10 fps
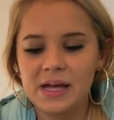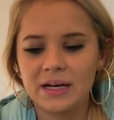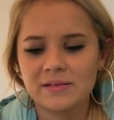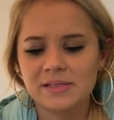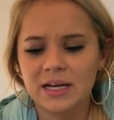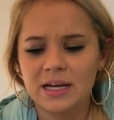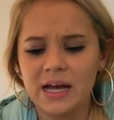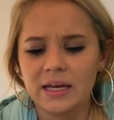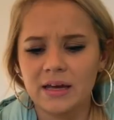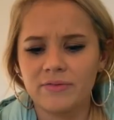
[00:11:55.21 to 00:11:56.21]
And I was
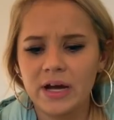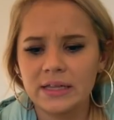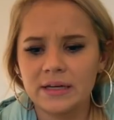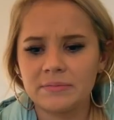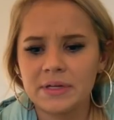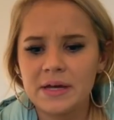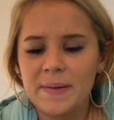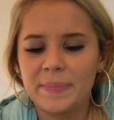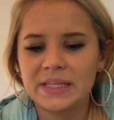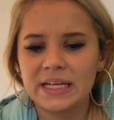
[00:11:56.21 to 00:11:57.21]
like, I can't find them.
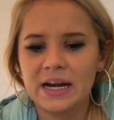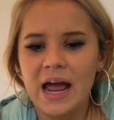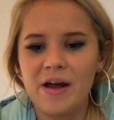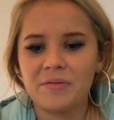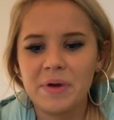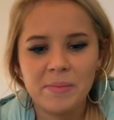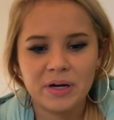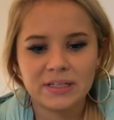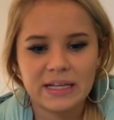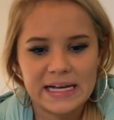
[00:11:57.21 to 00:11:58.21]
But then I
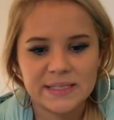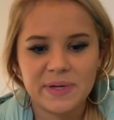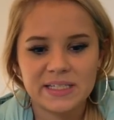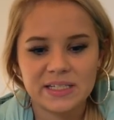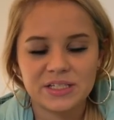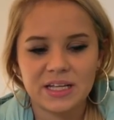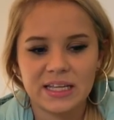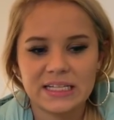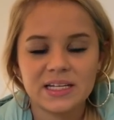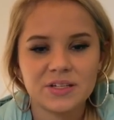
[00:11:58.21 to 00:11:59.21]
remembered the last message
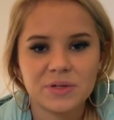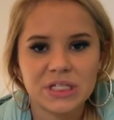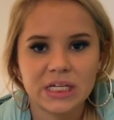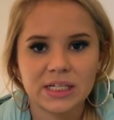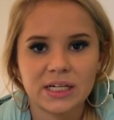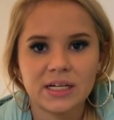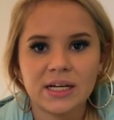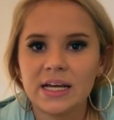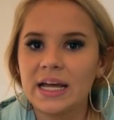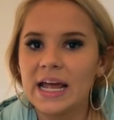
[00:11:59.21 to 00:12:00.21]
that they sent to each other,
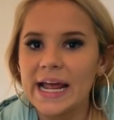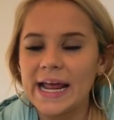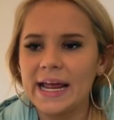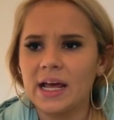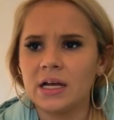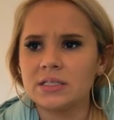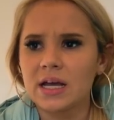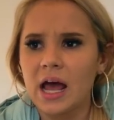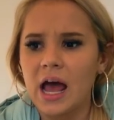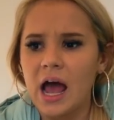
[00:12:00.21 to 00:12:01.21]
and